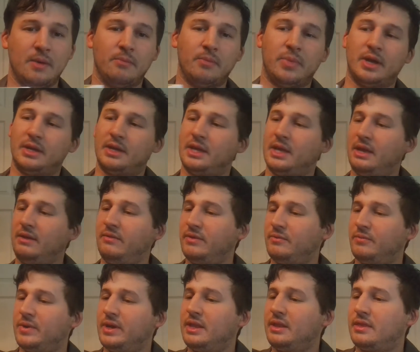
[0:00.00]
But
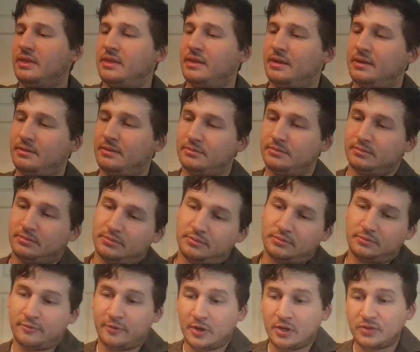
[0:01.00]
even with the
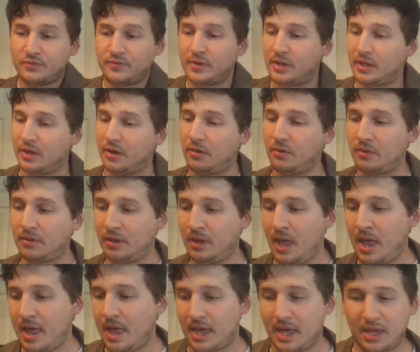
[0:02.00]
first video,
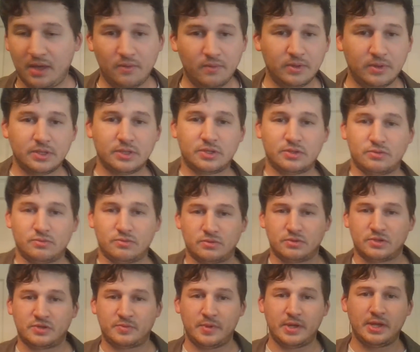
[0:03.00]
he was
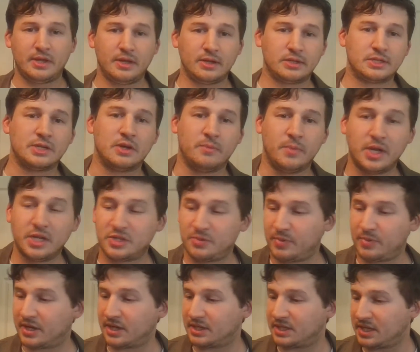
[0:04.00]
speaking so much
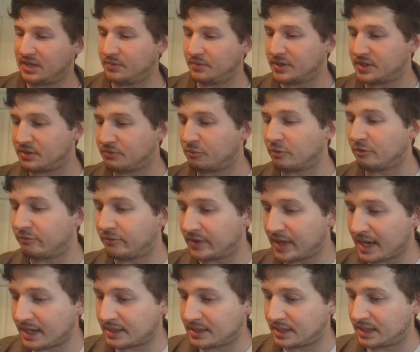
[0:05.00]
because he was
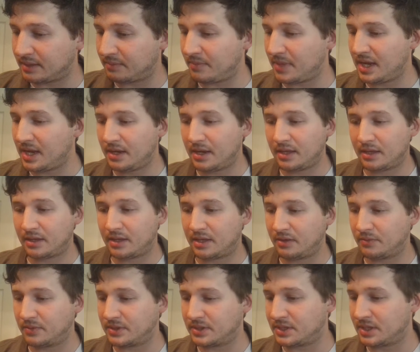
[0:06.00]
reflecting meaning,
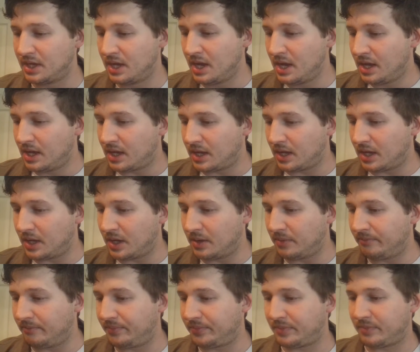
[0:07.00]
he was
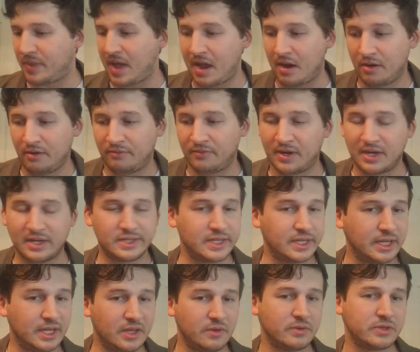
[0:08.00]
um,
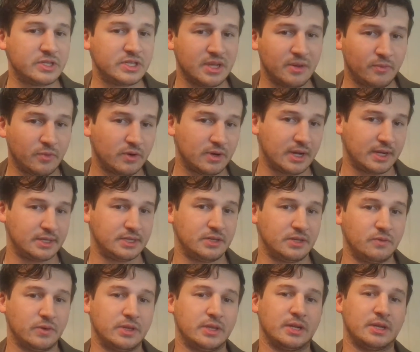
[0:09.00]
paraphrasing, and he was
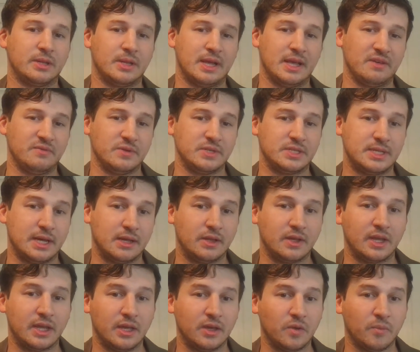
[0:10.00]
summarizing what the client was
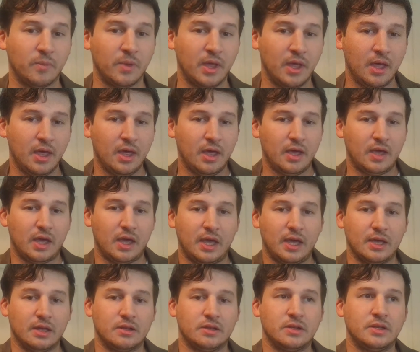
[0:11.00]
telling him.
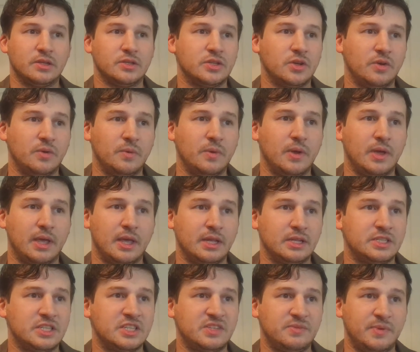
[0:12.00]
And so
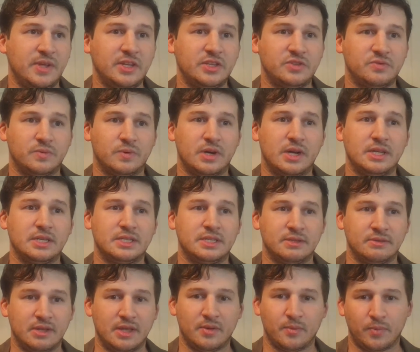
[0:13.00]
his speech
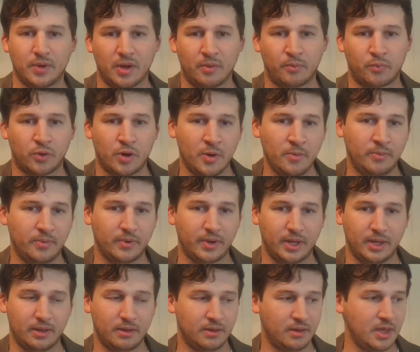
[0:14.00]
was
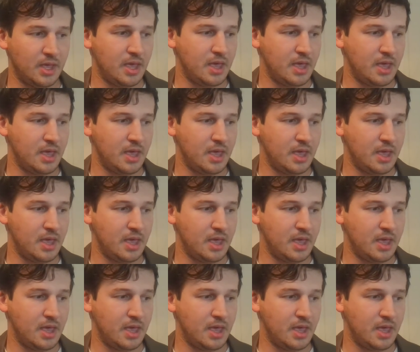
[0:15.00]
appropriate.